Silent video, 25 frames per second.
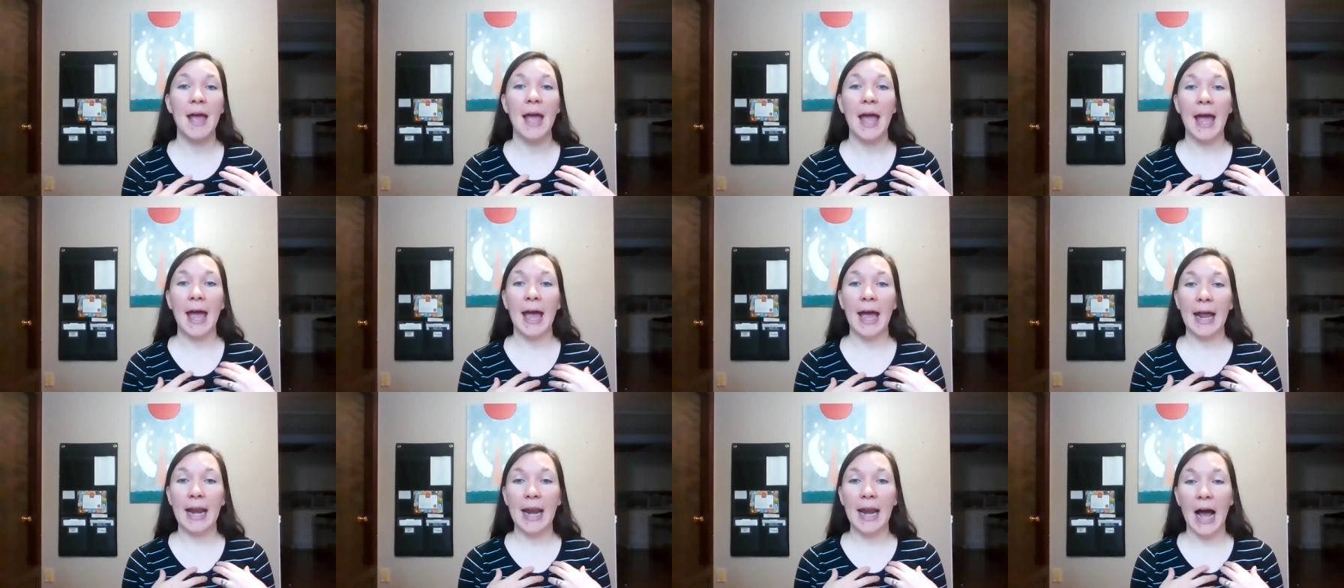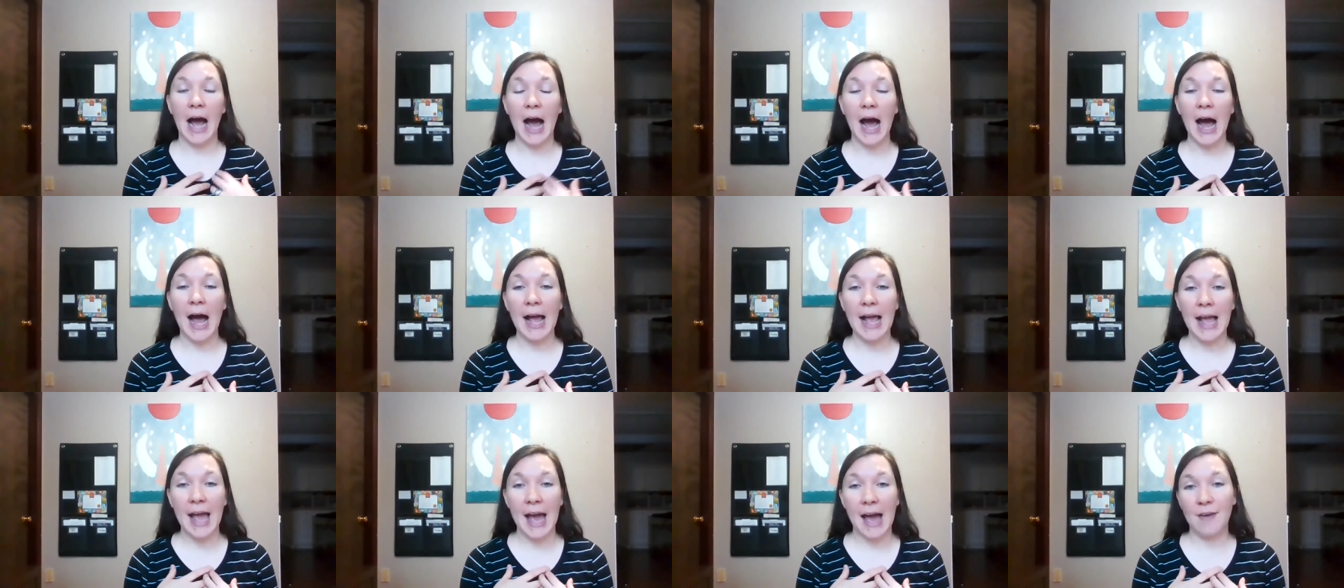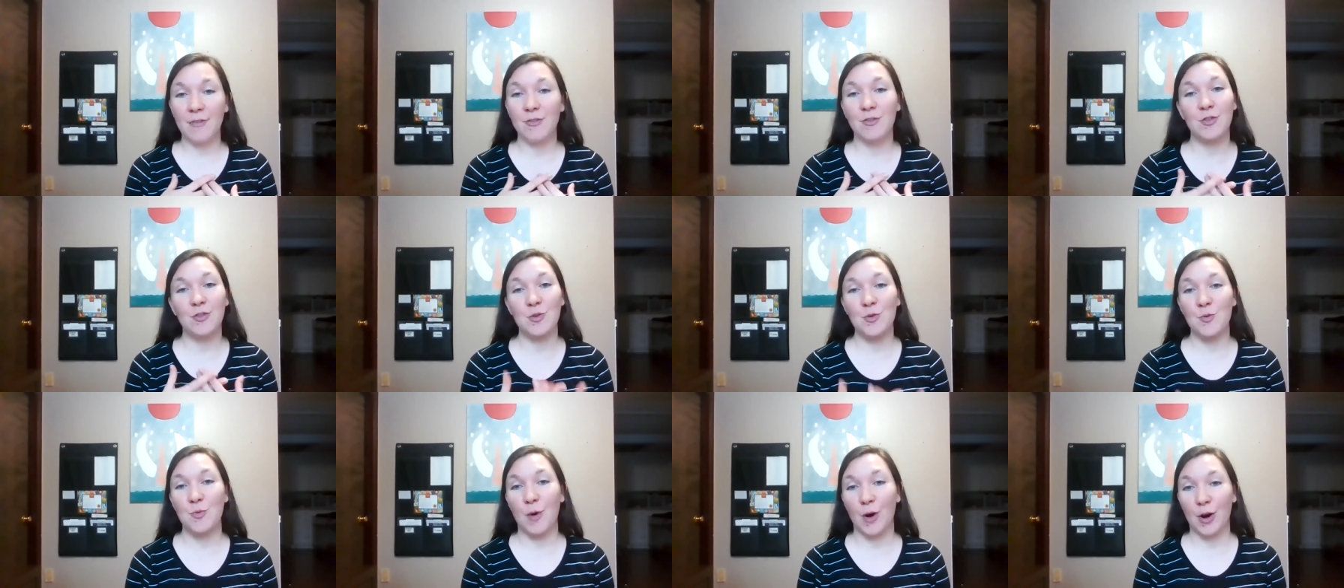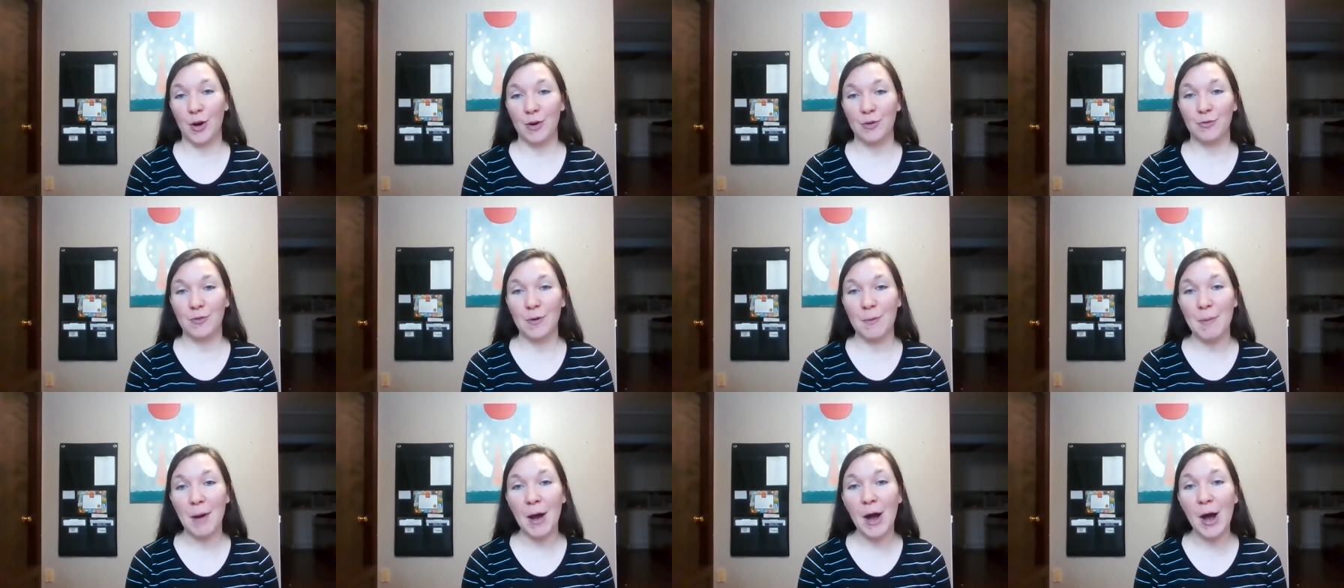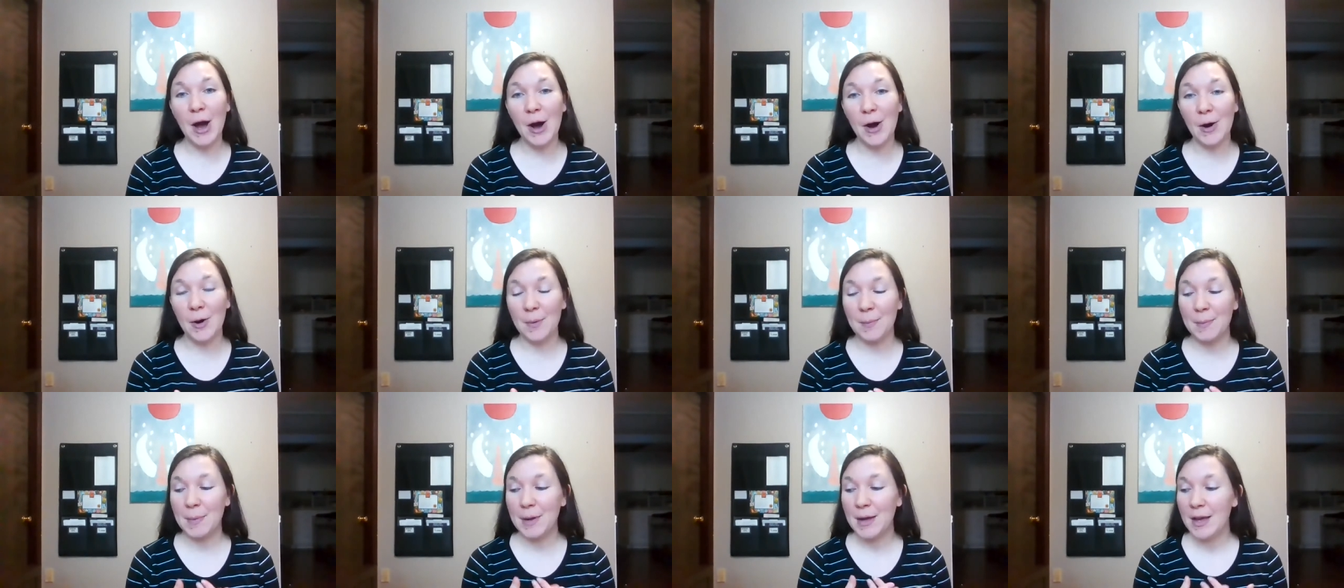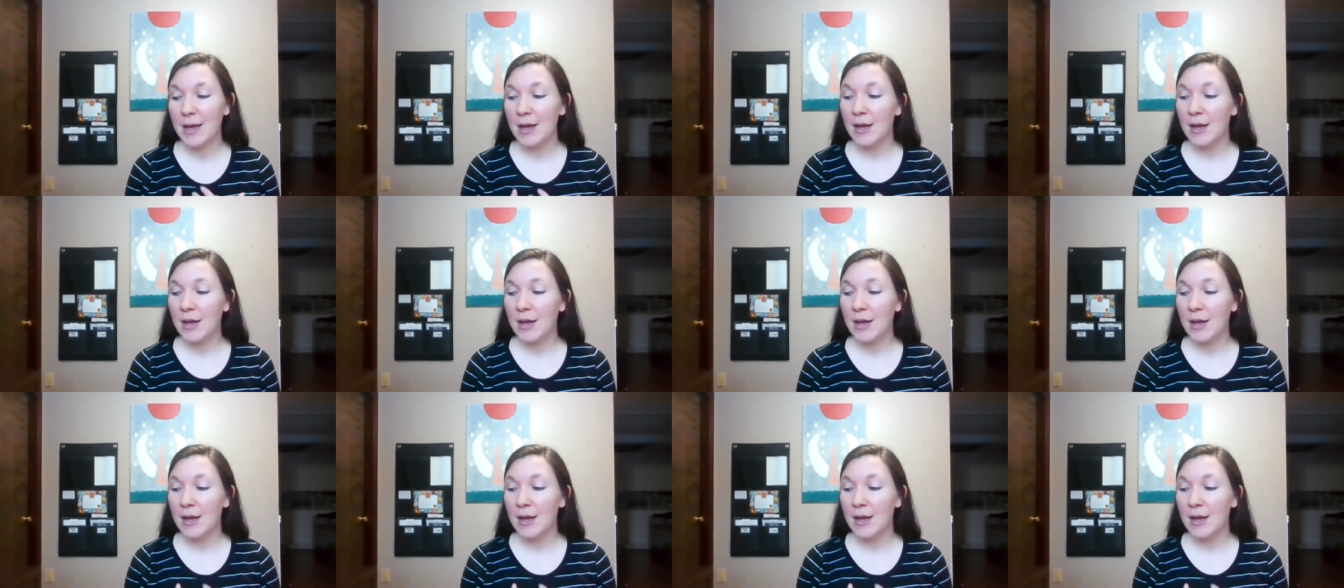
and I have to work from home?